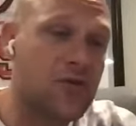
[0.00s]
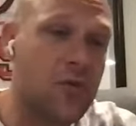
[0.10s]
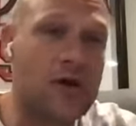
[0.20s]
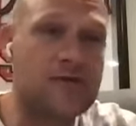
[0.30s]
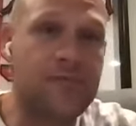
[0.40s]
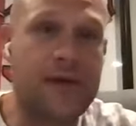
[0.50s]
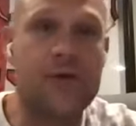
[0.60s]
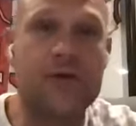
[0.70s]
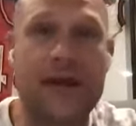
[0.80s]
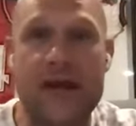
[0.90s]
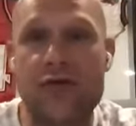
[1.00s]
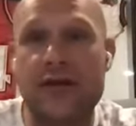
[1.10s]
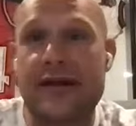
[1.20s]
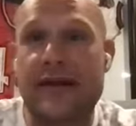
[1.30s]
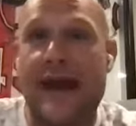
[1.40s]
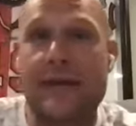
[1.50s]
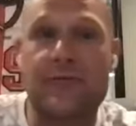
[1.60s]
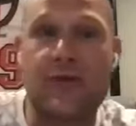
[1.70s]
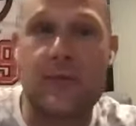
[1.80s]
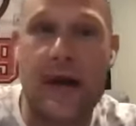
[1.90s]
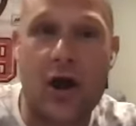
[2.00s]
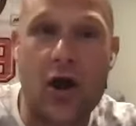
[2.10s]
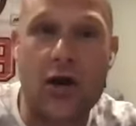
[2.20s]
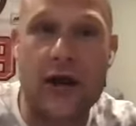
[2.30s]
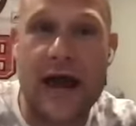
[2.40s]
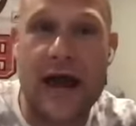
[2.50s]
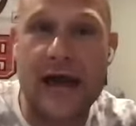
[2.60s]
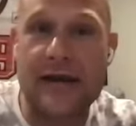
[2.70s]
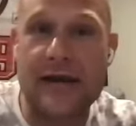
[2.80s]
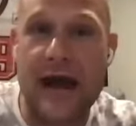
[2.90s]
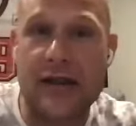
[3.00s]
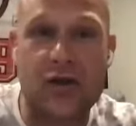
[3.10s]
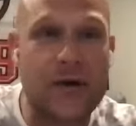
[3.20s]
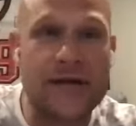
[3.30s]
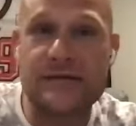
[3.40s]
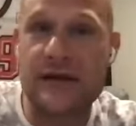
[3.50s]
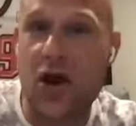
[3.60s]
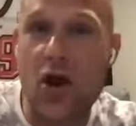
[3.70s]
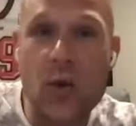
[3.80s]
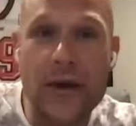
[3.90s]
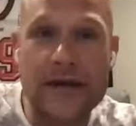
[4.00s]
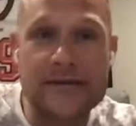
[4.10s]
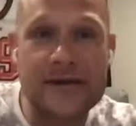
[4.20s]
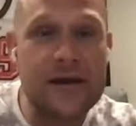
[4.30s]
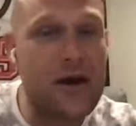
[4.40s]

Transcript: was people that I really came from my heart, and I'll always always